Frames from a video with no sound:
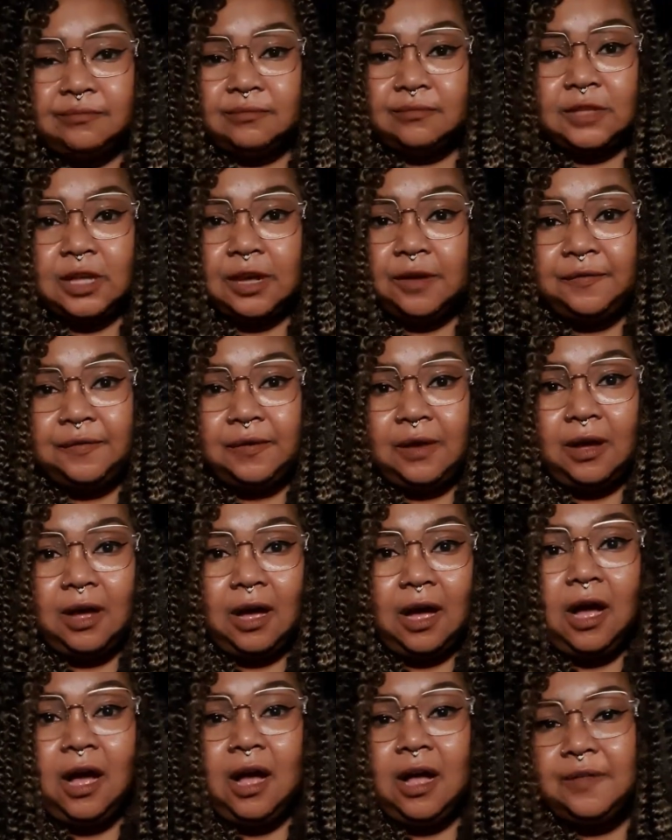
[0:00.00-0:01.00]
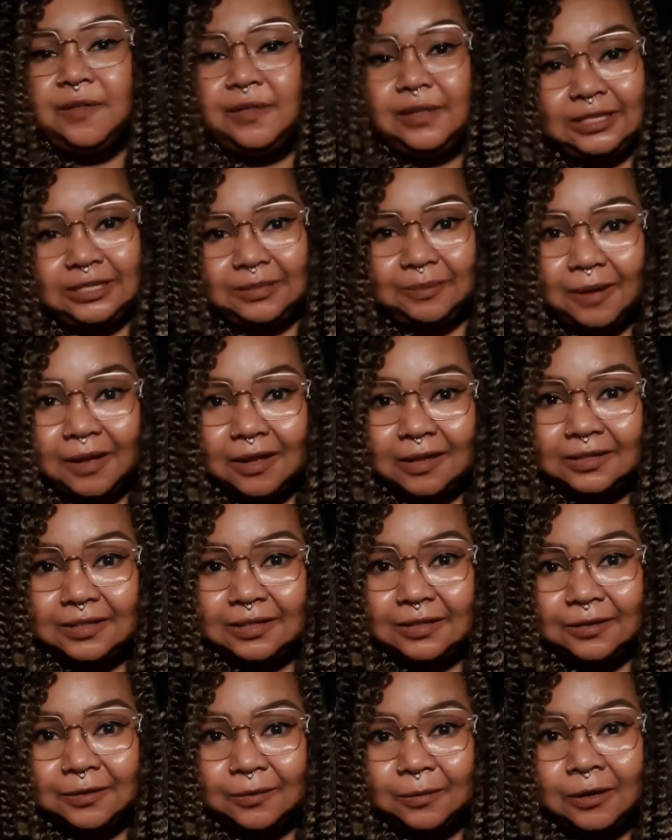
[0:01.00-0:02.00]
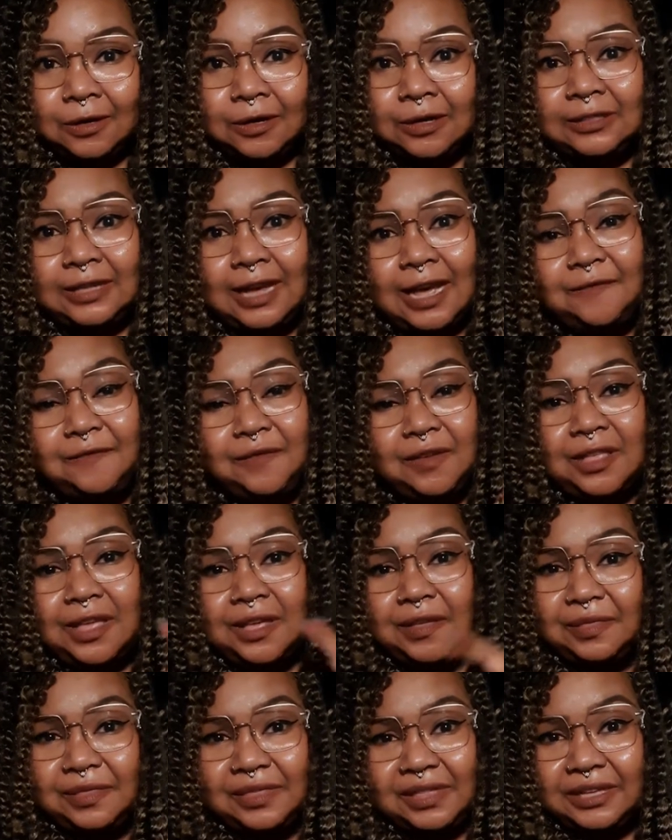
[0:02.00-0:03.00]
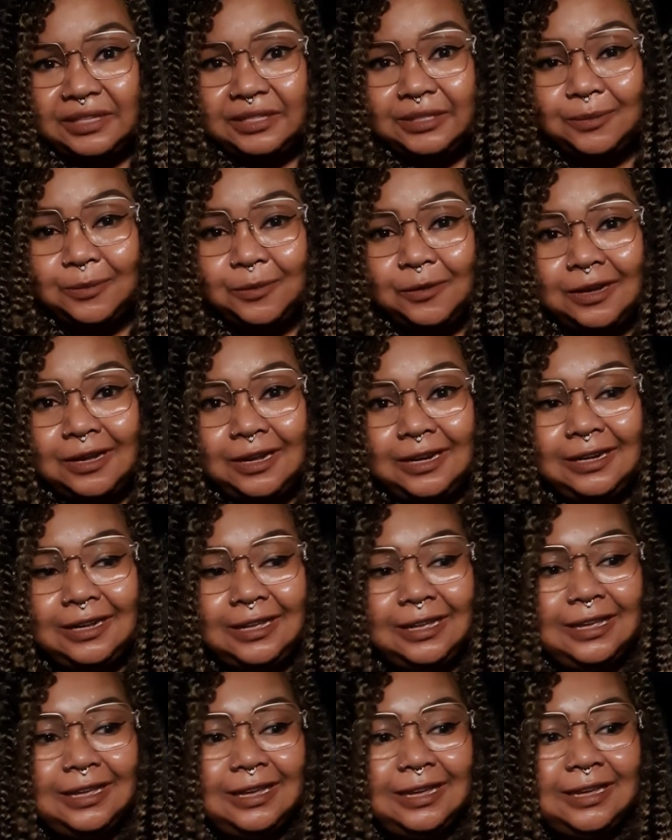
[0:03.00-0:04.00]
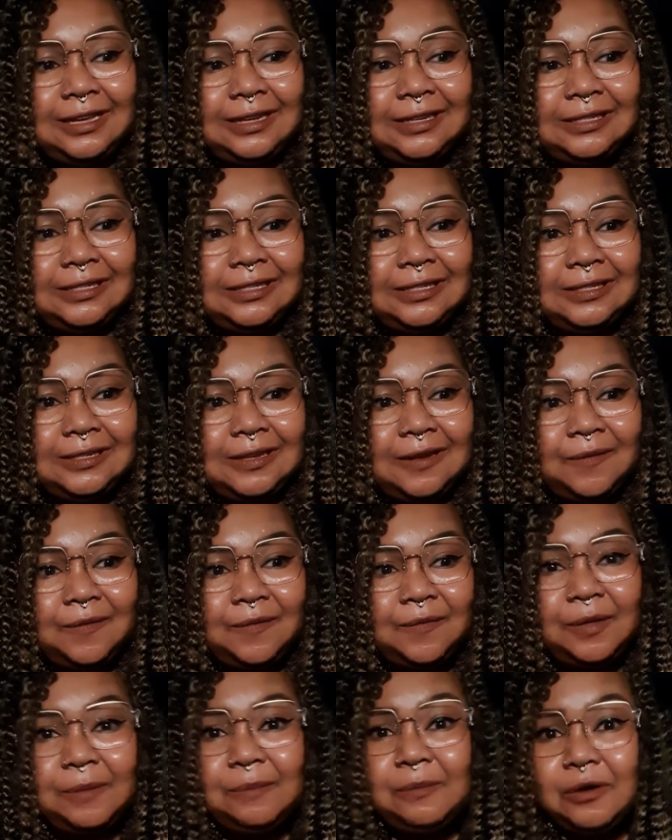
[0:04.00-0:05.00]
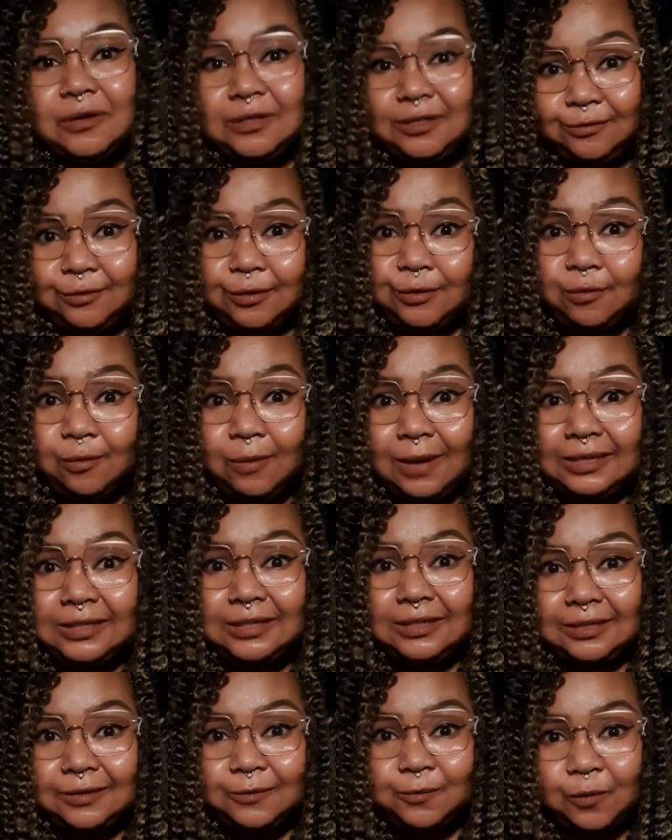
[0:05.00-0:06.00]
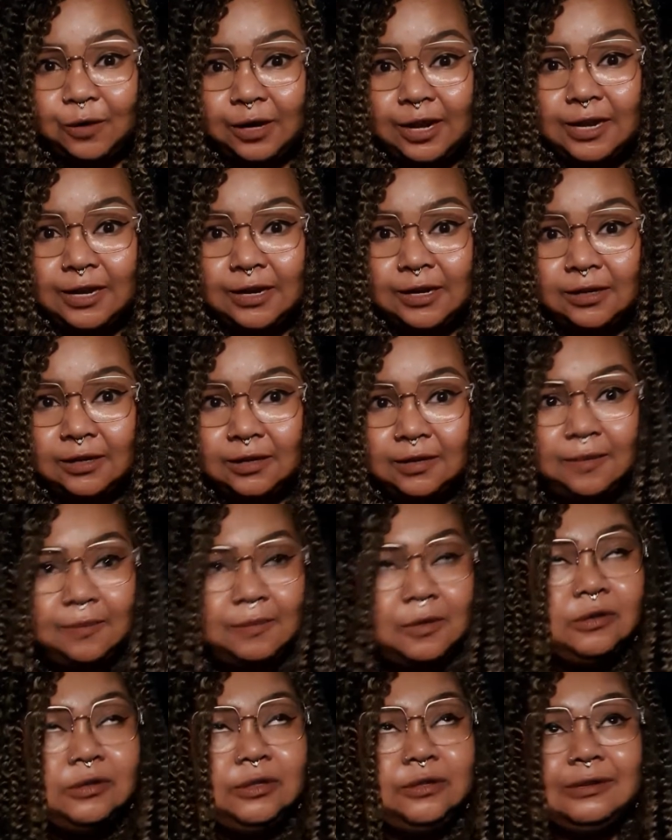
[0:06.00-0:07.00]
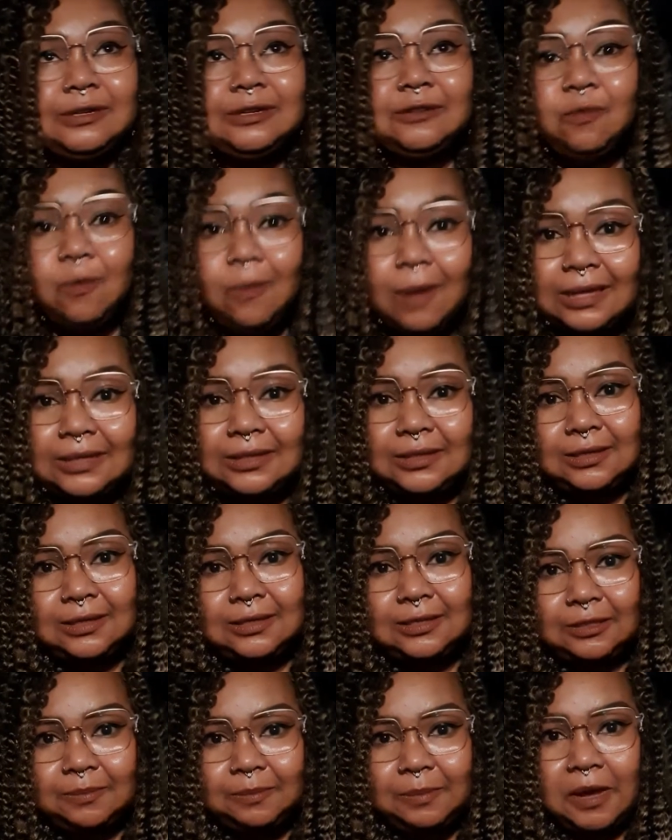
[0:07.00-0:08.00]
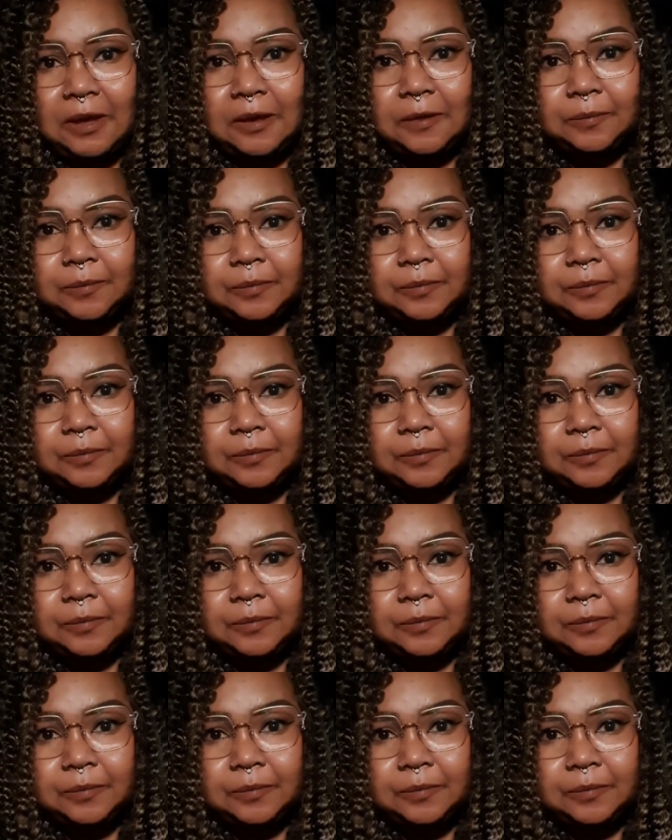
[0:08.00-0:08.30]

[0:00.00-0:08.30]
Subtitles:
Of all the spells in the world, I feel like this one is the most requested one, the most requested spell.